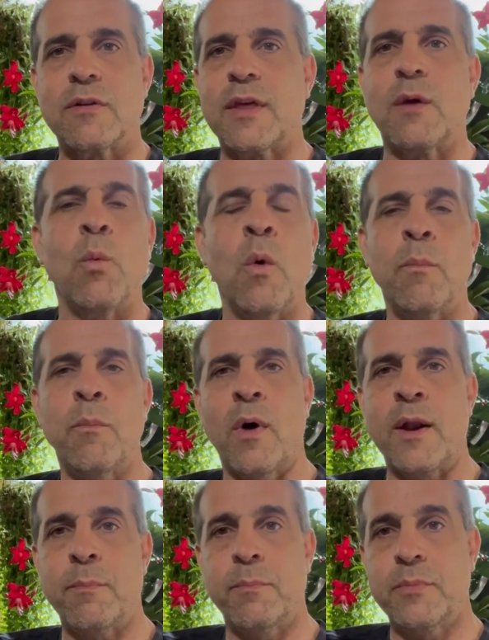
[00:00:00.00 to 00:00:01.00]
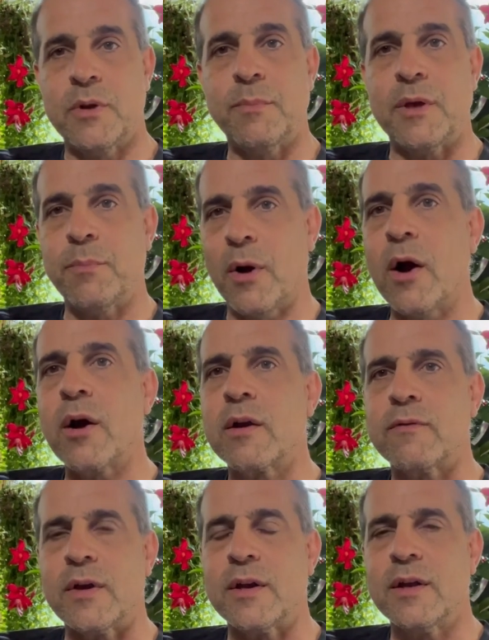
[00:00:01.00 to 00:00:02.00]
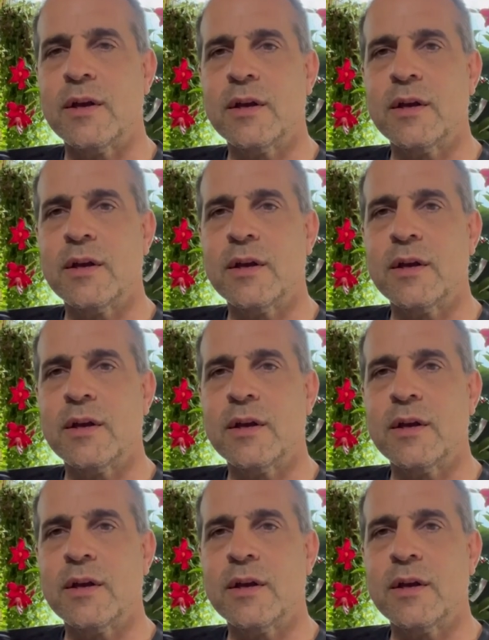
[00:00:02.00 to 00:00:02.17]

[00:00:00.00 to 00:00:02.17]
they won't want to be part of it.